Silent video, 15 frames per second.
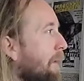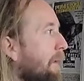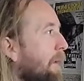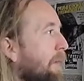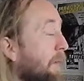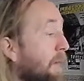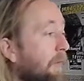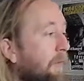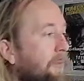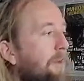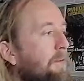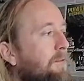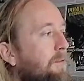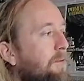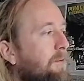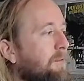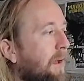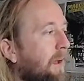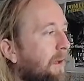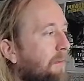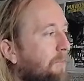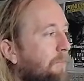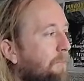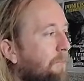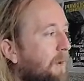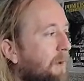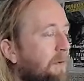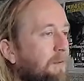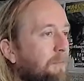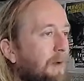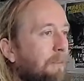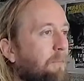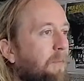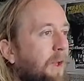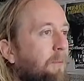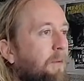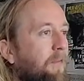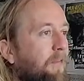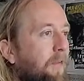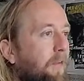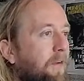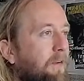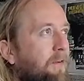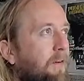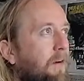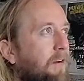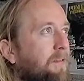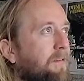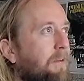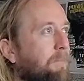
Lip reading: The other thing too is that because I'm not playing with another guitarist,